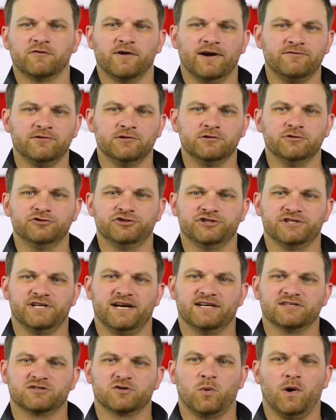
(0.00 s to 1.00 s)

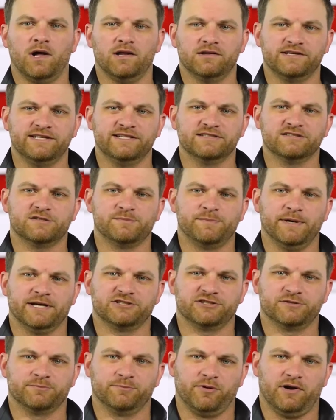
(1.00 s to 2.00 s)
revolutionized quality
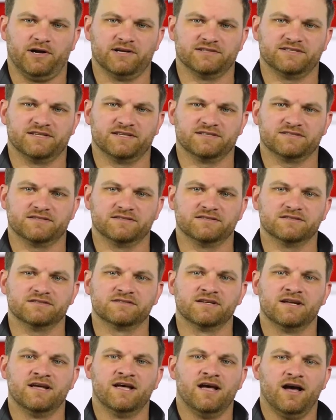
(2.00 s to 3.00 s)
inspection processes,
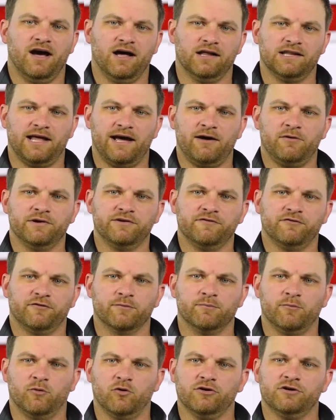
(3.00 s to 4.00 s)
allowing for
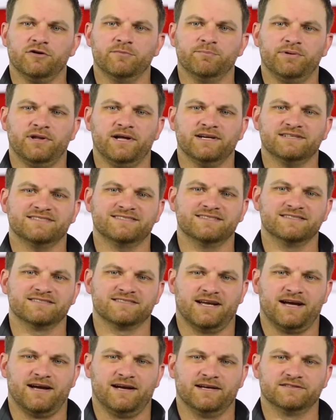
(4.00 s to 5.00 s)
more complex
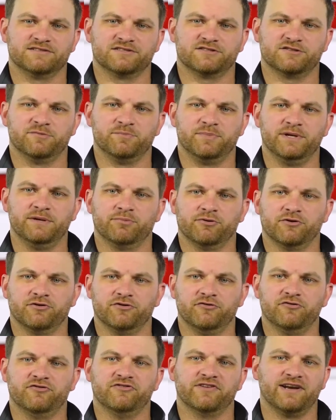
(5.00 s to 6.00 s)
designs to be
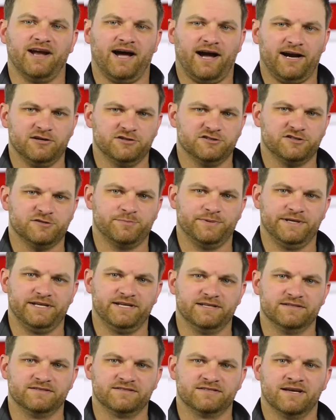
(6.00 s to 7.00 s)
produced at higher
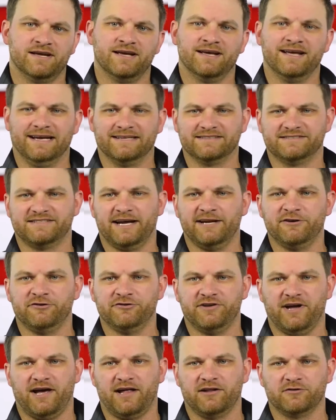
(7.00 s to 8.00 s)
speeds and
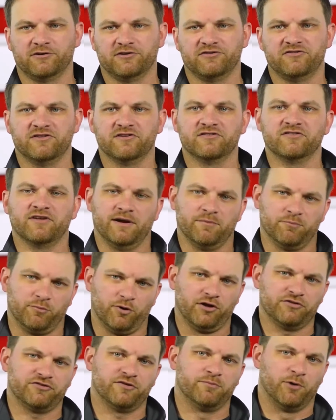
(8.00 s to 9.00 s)
tighter tolerances
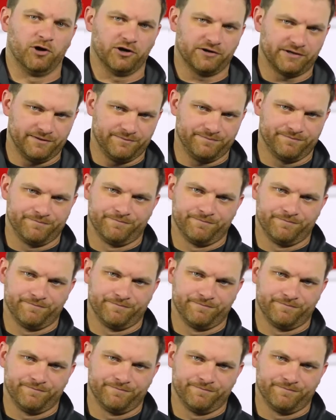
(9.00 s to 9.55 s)
and brought to market.